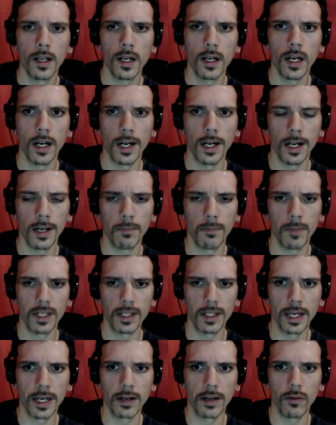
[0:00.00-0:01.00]
But
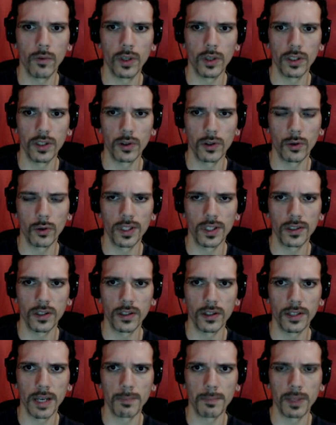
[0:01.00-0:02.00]
yeah, once you install
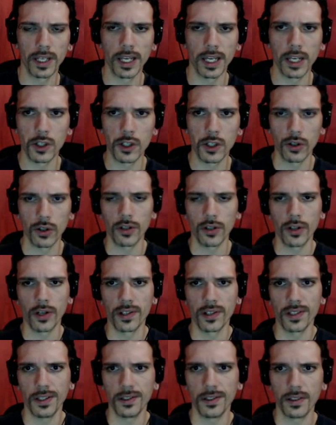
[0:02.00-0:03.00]
the application on your
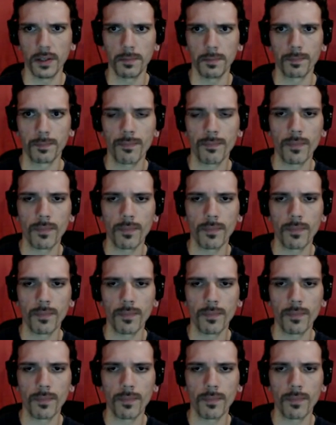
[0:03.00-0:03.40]
system,